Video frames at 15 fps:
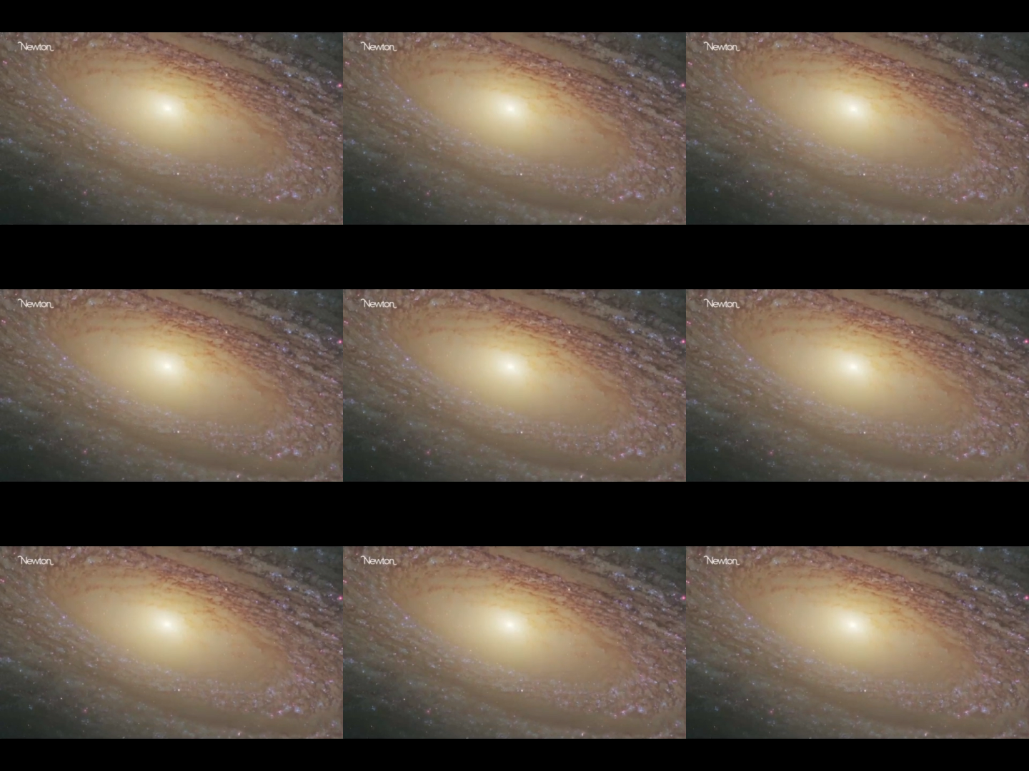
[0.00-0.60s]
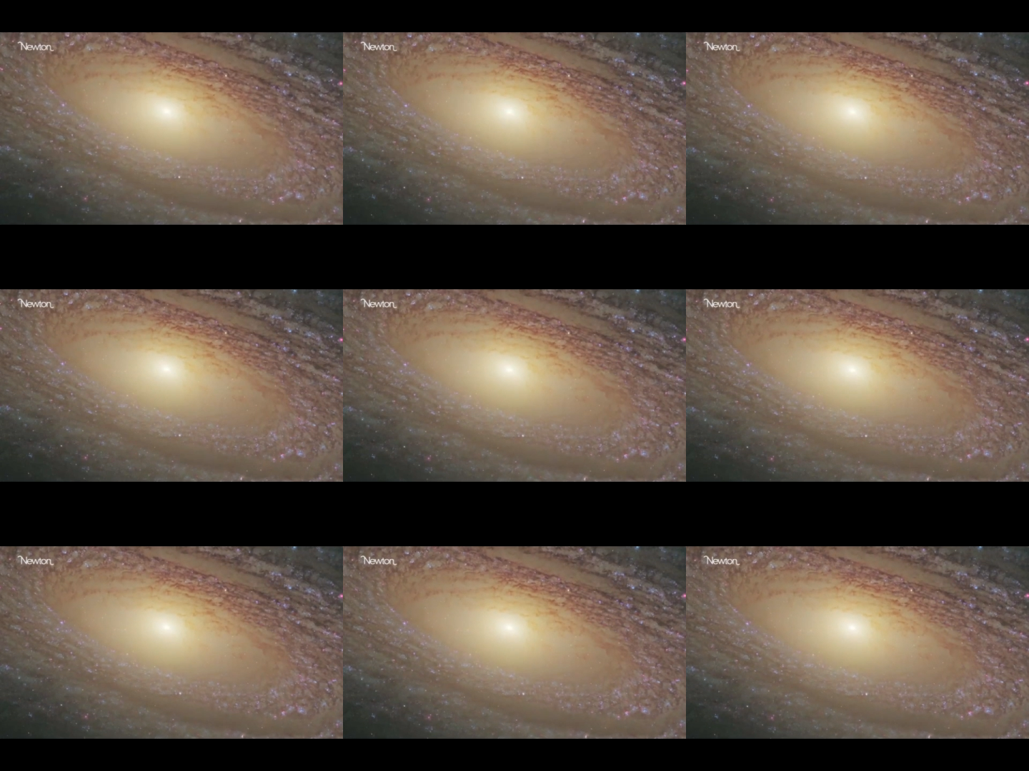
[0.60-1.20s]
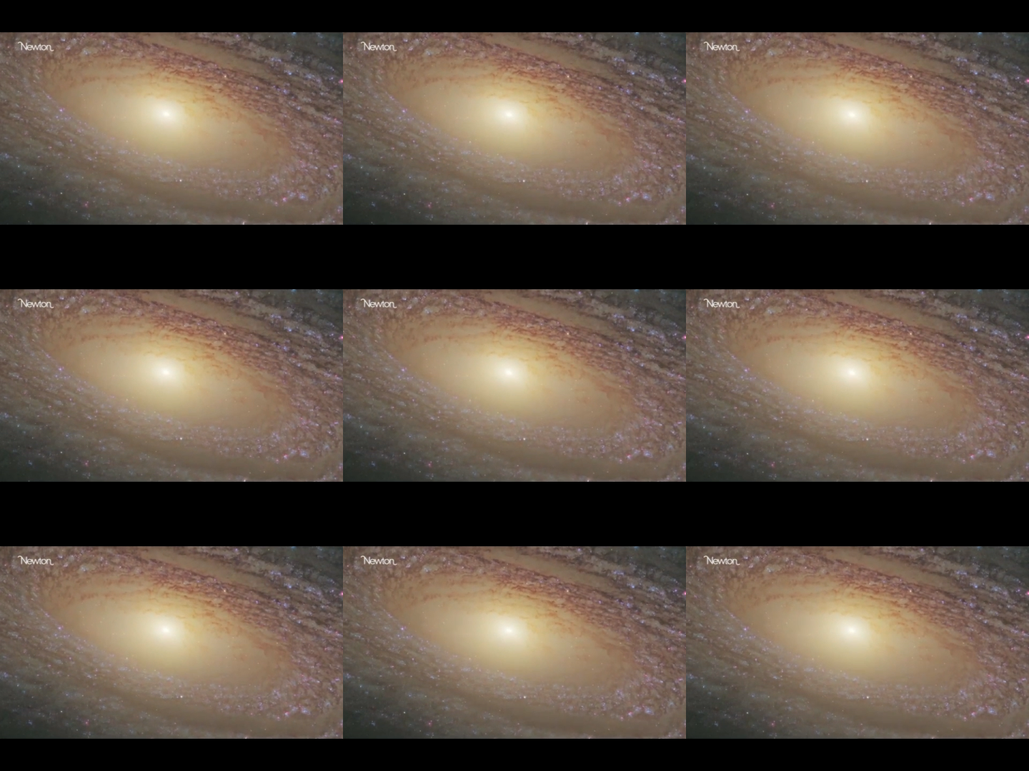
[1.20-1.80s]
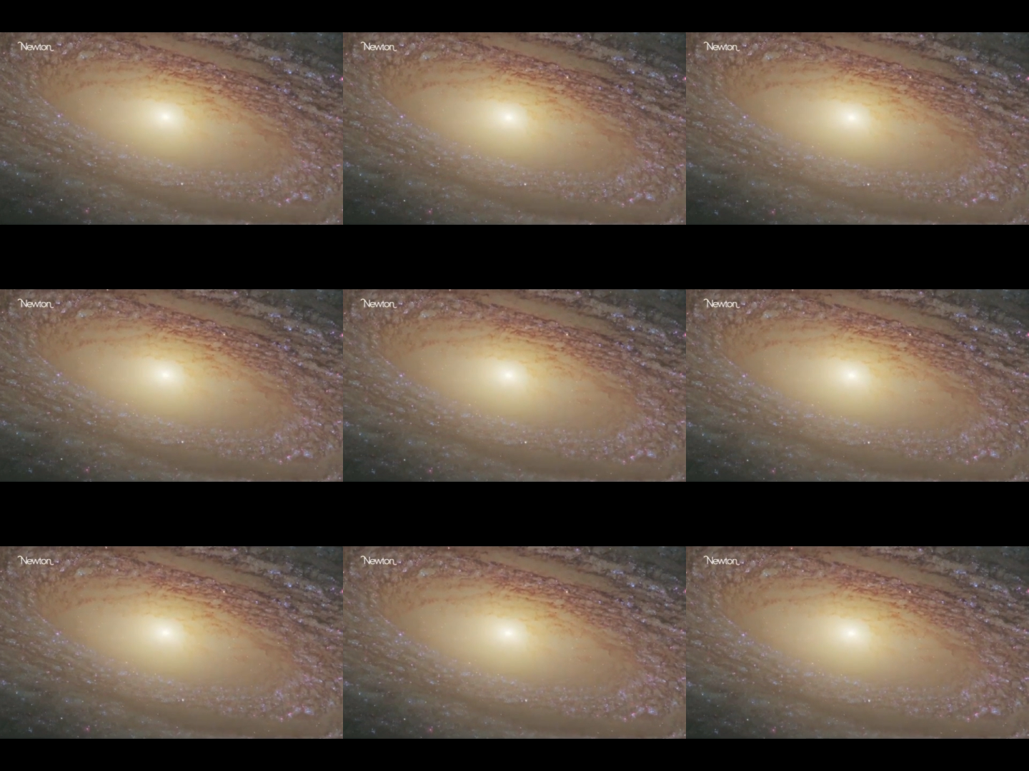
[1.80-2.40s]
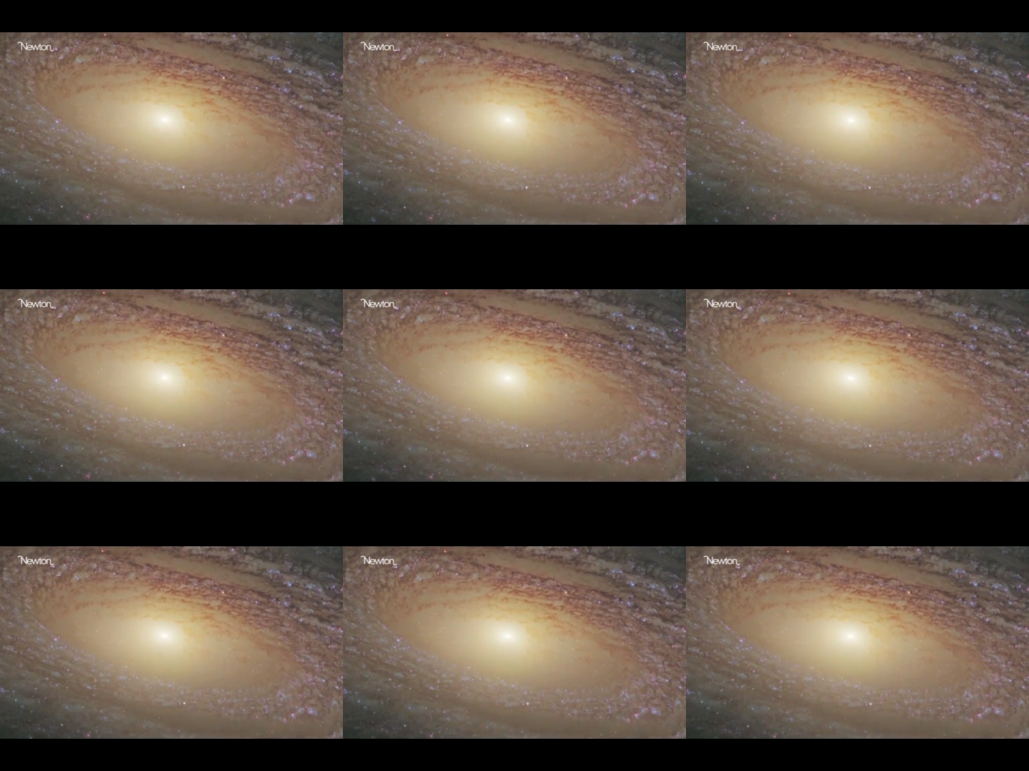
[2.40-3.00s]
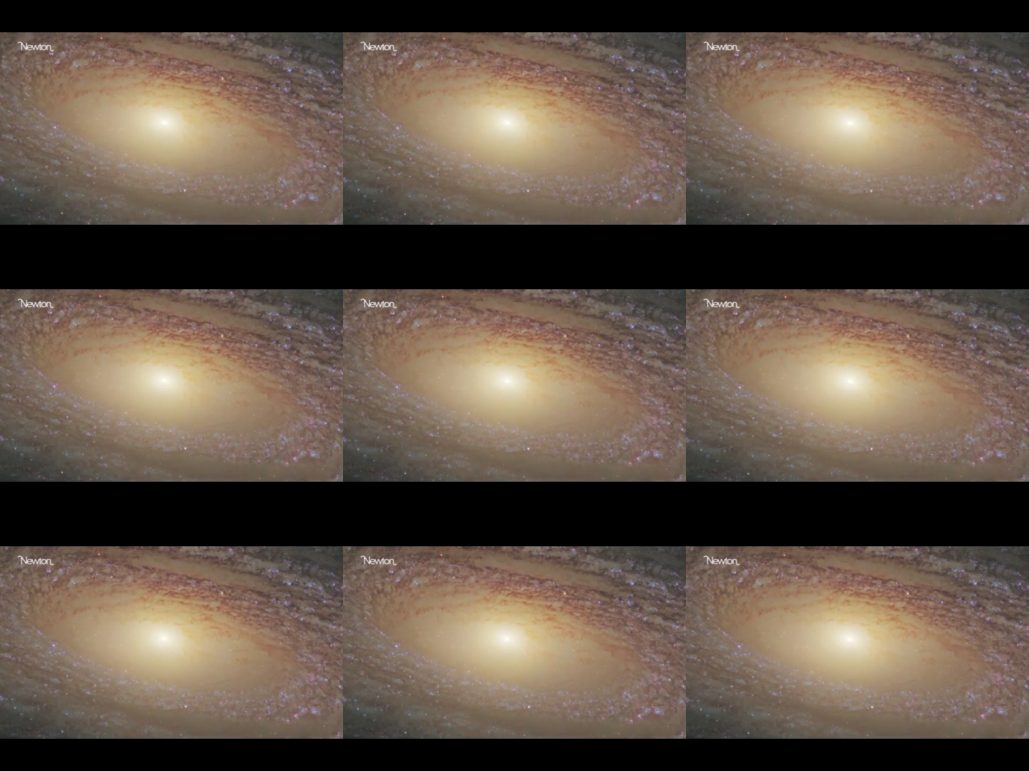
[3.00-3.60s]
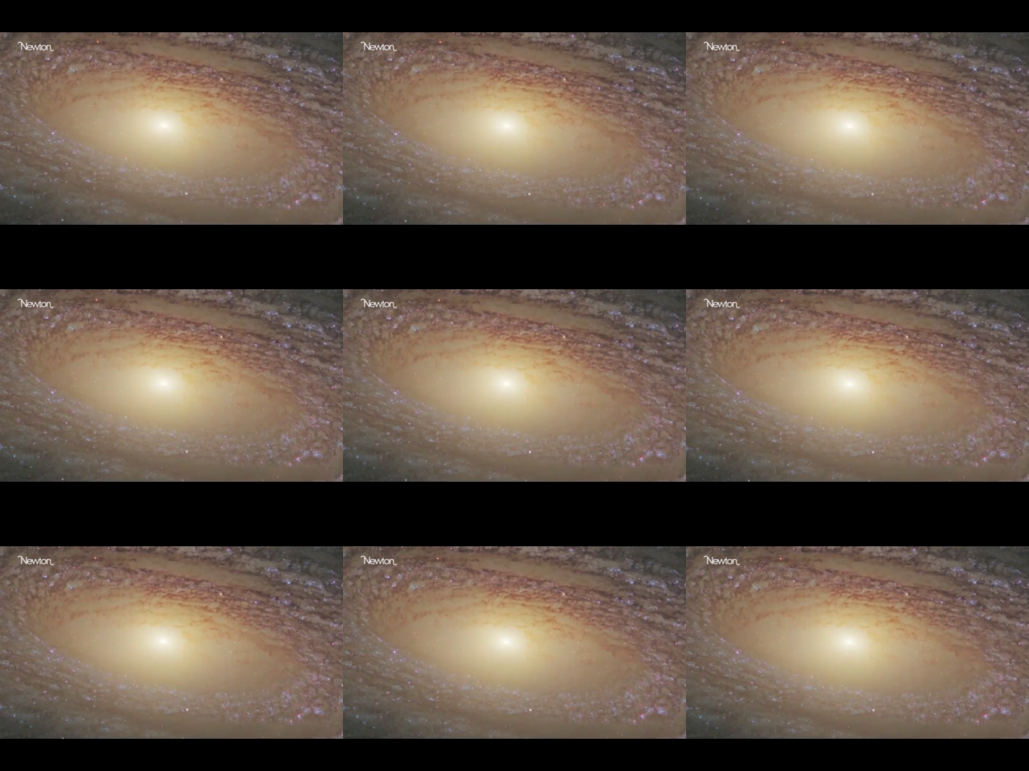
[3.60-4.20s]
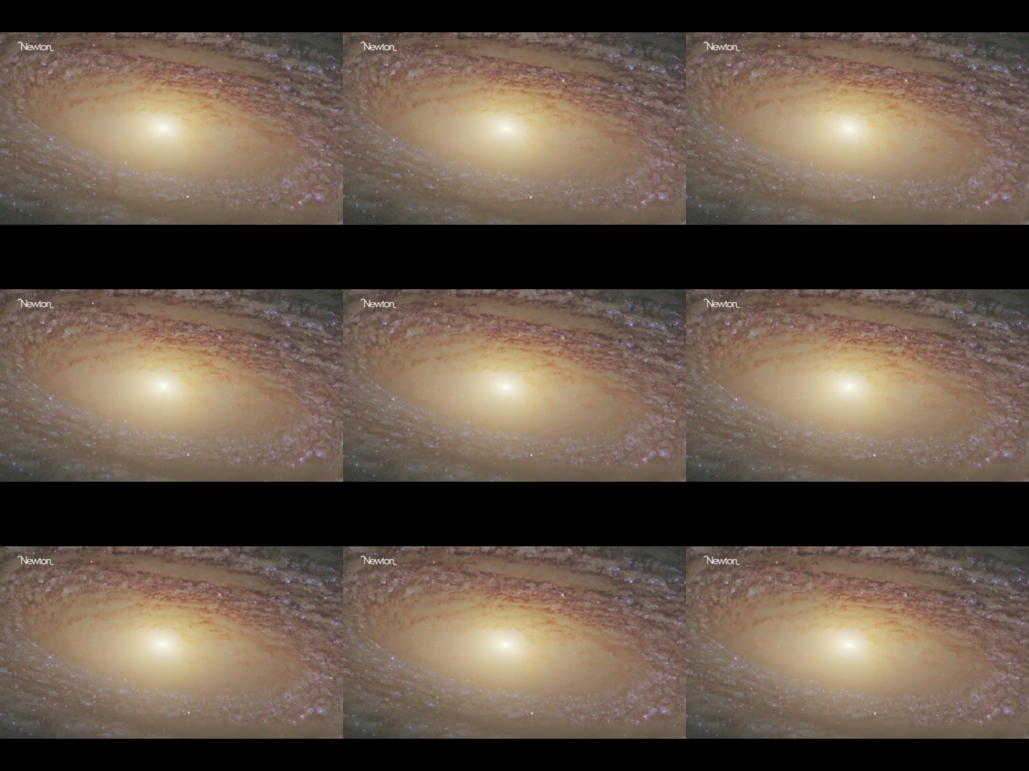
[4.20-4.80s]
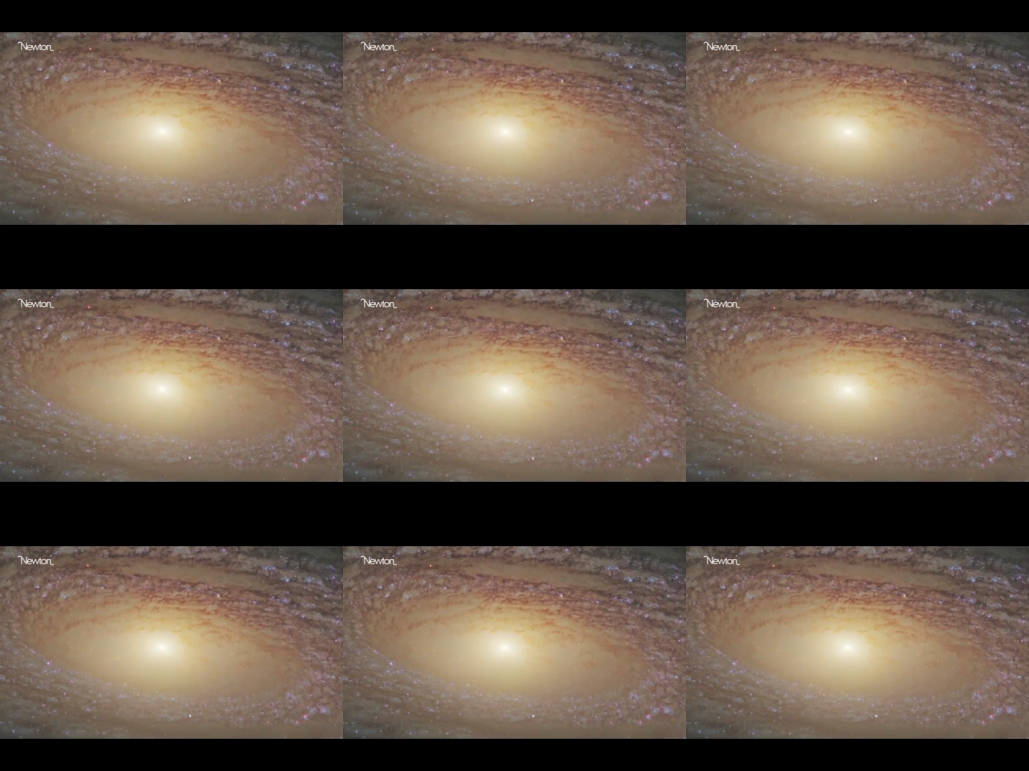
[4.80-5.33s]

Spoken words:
No face is visible, so there are no lips to read.